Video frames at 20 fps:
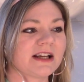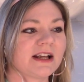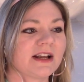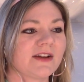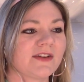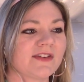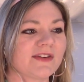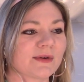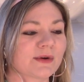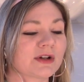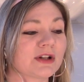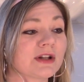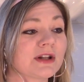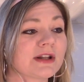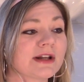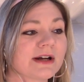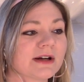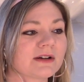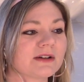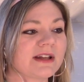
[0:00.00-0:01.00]
So
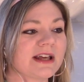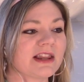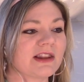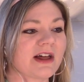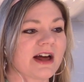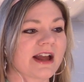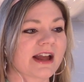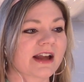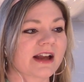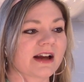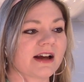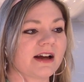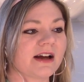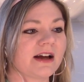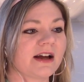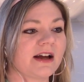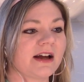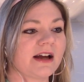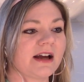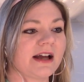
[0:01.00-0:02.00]
clearly, like,
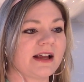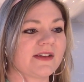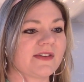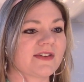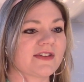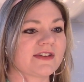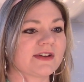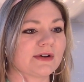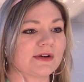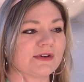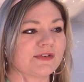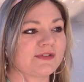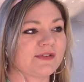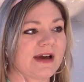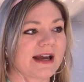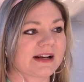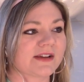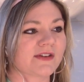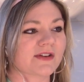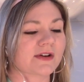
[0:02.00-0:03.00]
it still
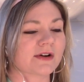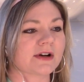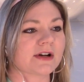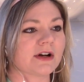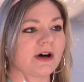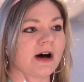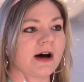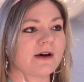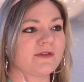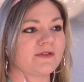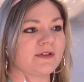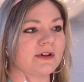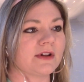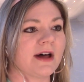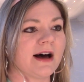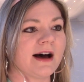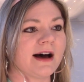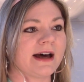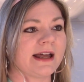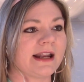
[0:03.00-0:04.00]
affects her an awful
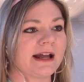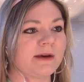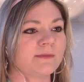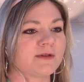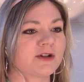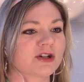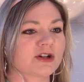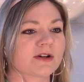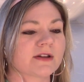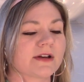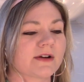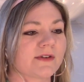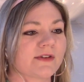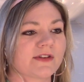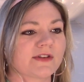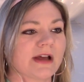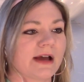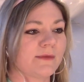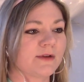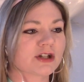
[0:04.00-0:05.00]
lot. I'm sure
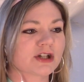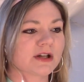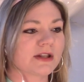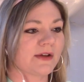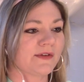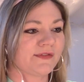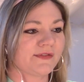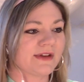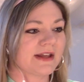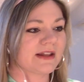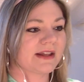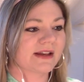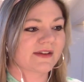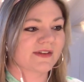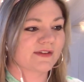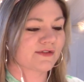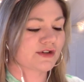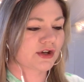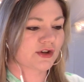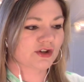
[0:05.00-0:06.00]
the feelings
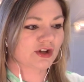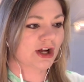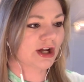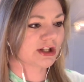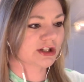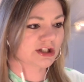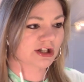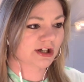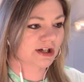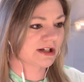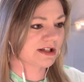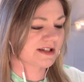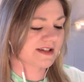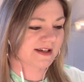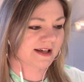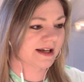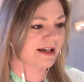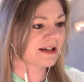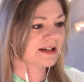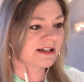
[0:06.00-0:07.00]
have just all turned
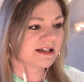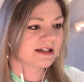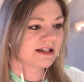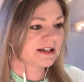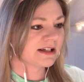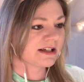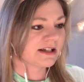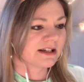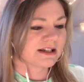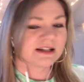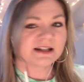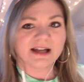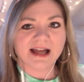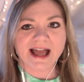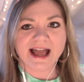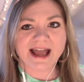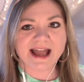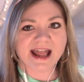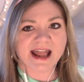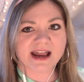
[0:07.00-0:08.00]
to
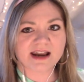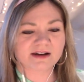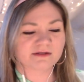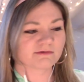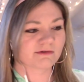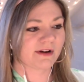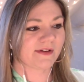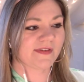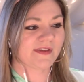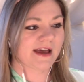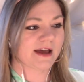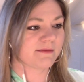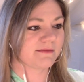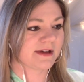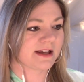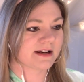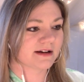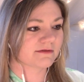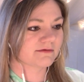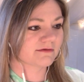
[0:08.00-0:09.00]
hate and
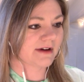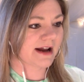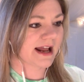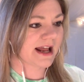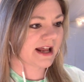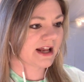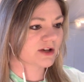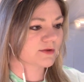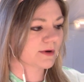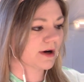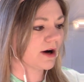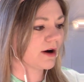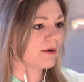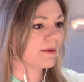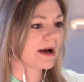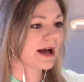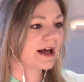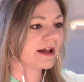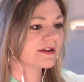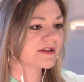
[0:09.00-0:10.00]
resentment and rage. But,
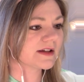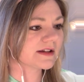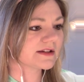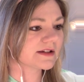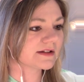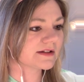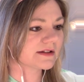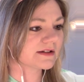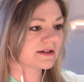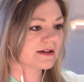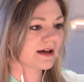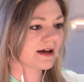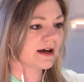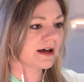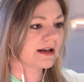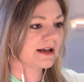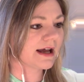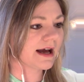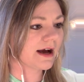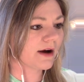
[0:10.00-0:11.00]

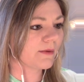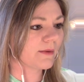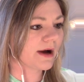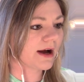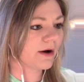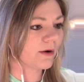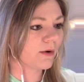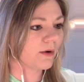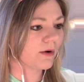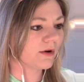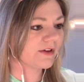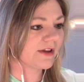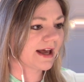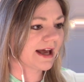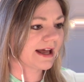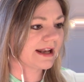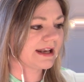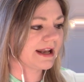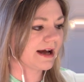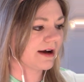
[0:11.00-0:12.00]
oh, well, hold
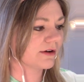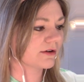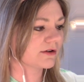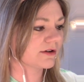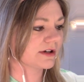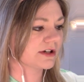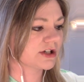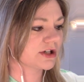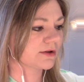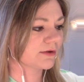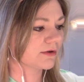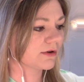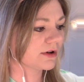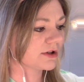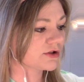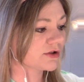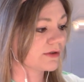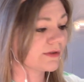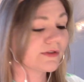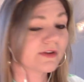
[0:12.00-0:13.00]
on now, Crunchyroll.
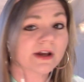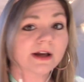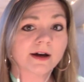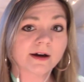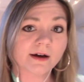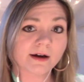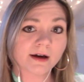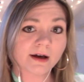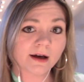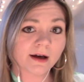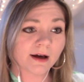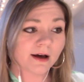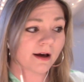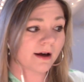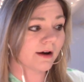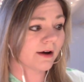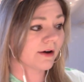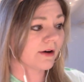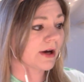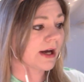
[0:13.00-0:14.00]
Crunchyroll was like,
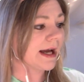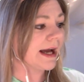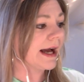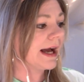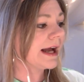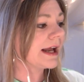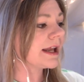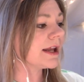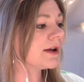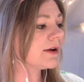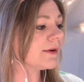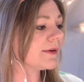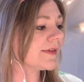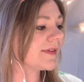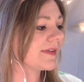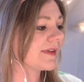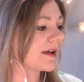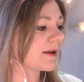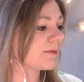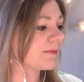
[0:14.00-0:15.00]
oh, you
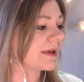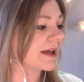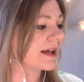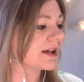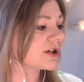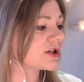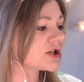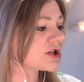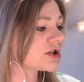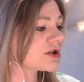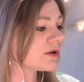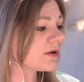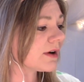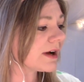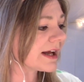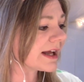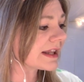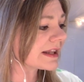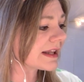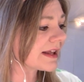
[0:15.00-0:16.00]
seem to be
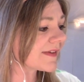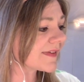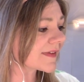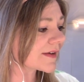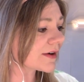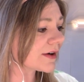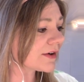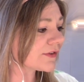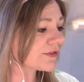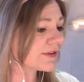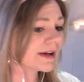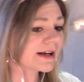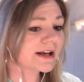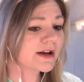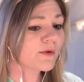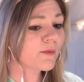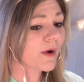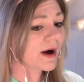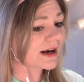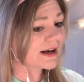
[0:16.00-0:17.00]
enjoying this, girlfriend.
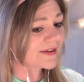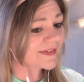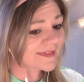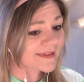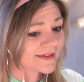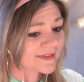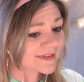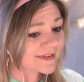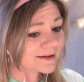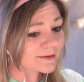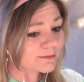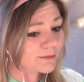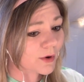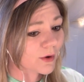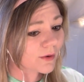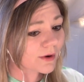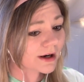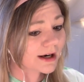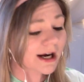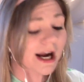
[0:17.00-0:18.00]
You want to see some
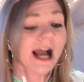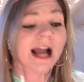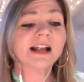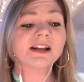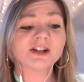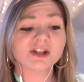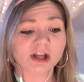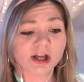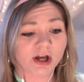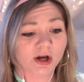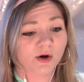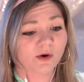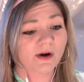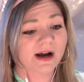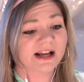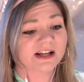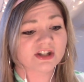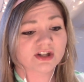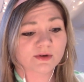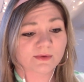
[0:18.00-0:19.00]
more? I do.
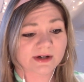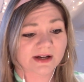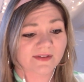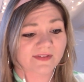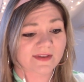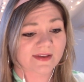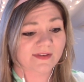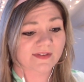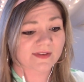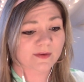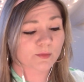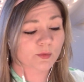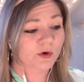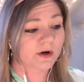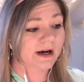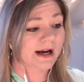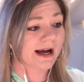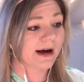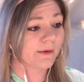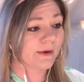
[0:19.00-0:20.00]
I do want to see some
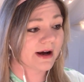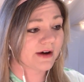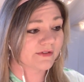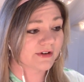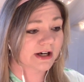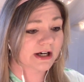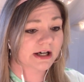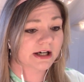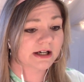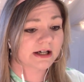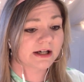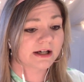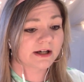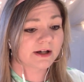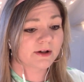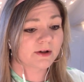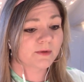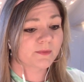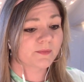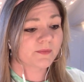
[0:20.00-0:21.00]
more. However,
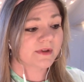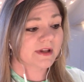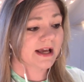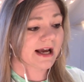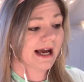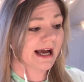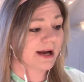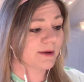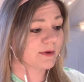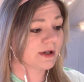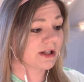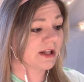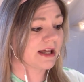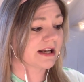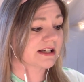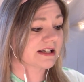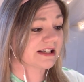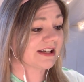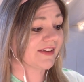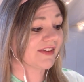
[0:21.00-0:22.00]
I would
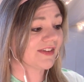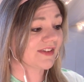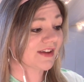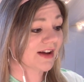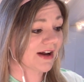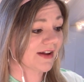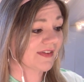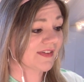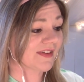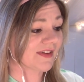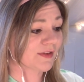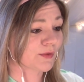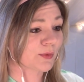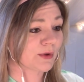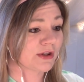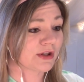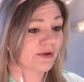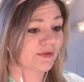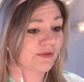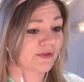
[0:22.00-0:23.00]
like to discuss this
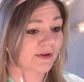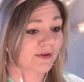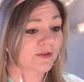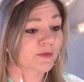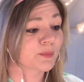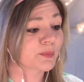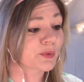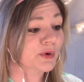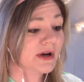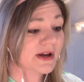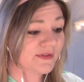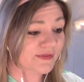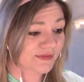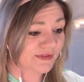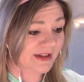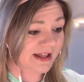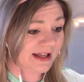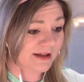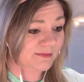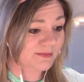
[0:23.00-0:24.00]
with you first,
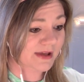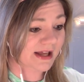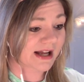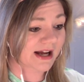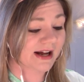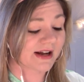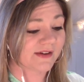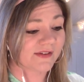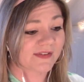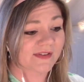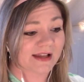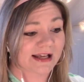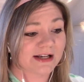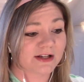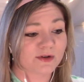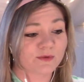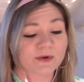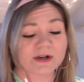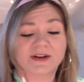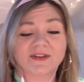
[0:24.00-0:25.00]
briefly, because I
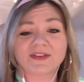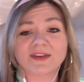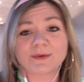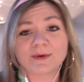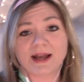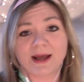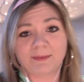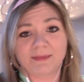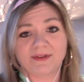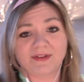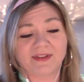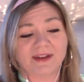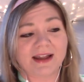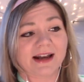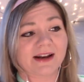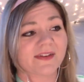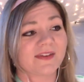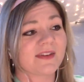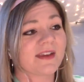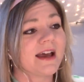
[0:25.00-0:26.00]
do want to see what happens
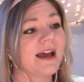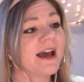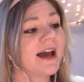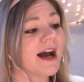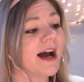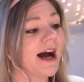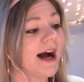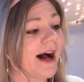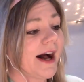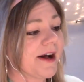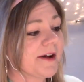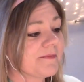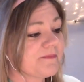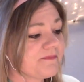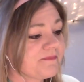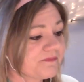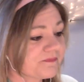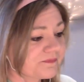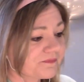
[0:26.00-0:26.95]
next. All